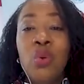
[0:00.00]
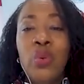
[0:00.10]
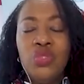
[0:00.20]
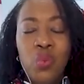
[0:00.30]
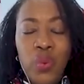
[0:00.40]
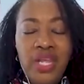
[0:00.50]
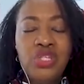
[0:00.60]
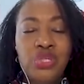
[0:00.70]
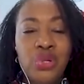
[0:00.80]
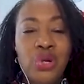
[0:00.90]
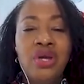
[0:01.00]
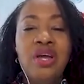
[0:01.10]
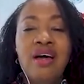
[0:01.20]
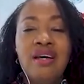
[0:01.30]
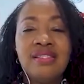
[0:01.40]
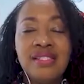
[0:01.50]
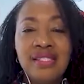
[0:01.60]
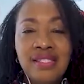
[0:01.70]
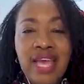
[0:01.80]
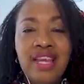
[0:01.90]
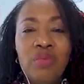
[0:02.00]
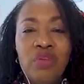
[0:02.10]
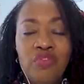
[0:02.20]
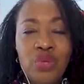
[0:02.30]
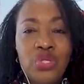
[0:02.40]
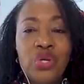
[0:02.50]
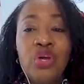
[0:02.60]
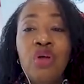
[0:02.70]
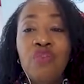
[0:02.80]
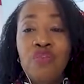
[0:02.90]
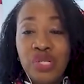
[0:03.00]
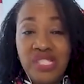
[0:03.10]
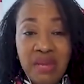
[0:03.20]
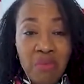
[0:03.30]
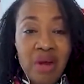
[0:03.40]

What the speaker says: which will ensure a sustainable future for St.